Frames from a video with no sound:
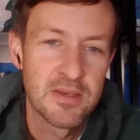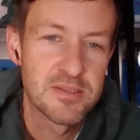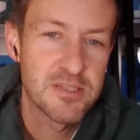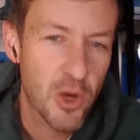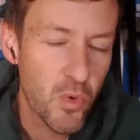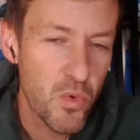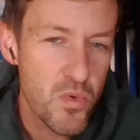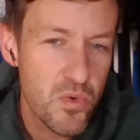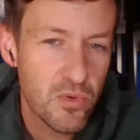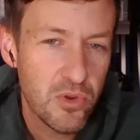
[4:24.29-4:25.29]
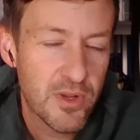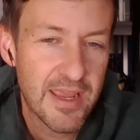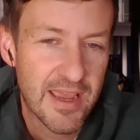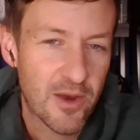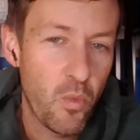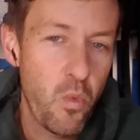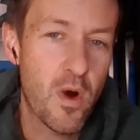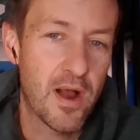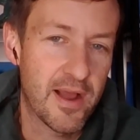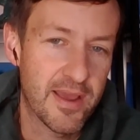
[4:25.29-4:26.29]
So looking at
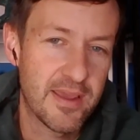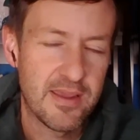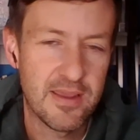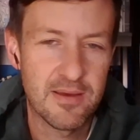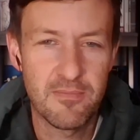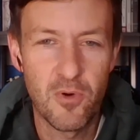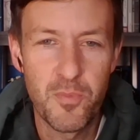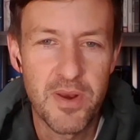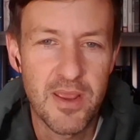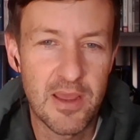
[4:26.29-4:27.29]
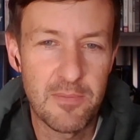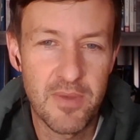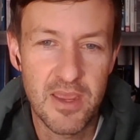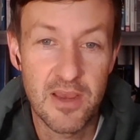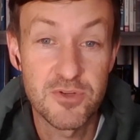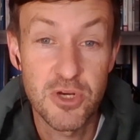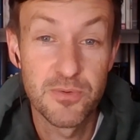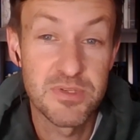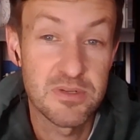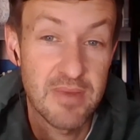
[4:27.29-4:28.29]
why OpenAI may have
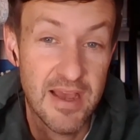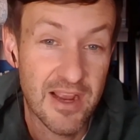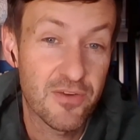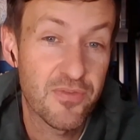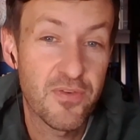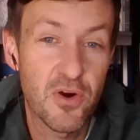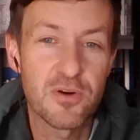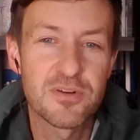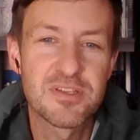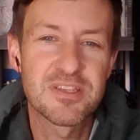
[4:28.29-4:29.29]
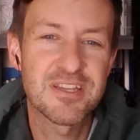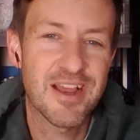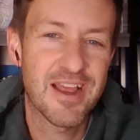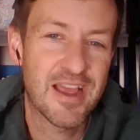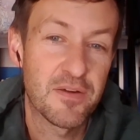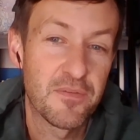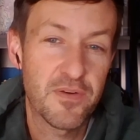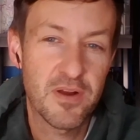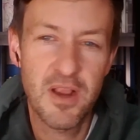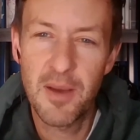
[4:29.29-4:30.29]
chosen Mac first, I have
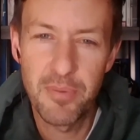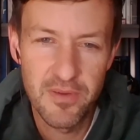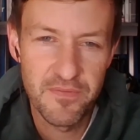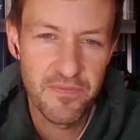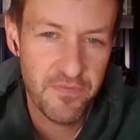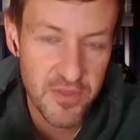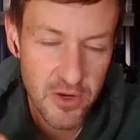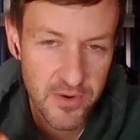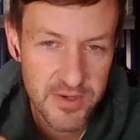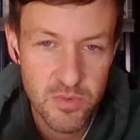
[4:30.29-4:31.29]
a couple of theories.